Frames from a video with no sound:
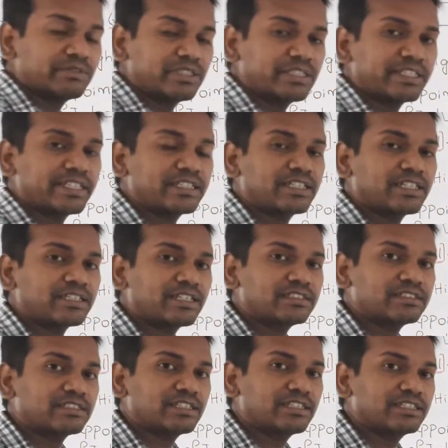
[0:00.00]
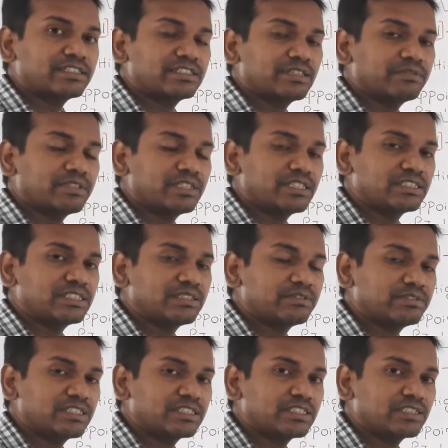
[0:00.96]
will take the consultation with the
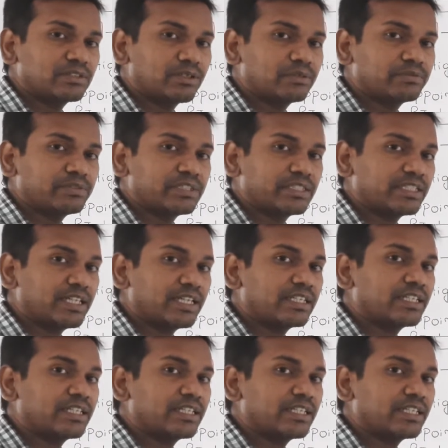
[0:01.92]
Chief Justice of India,